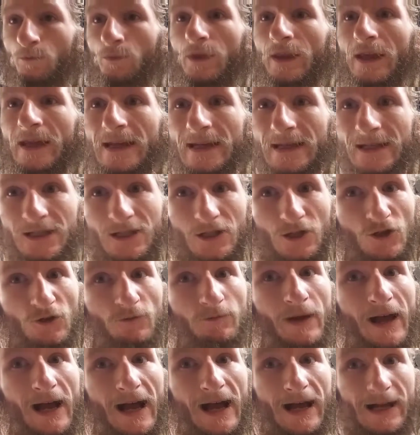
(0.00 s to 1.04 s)
These two
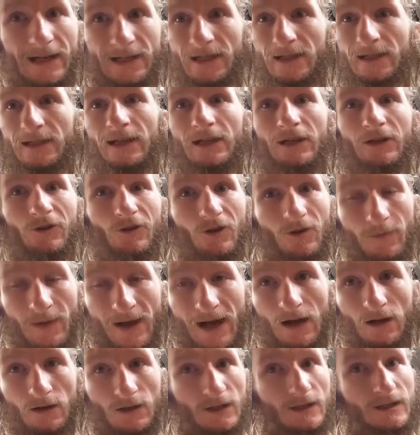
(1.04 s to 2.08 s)
patches that you're
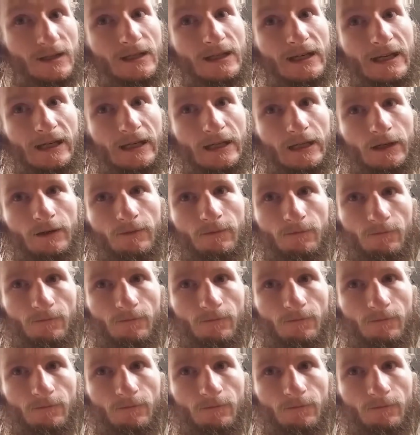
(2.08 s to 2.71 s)
about to see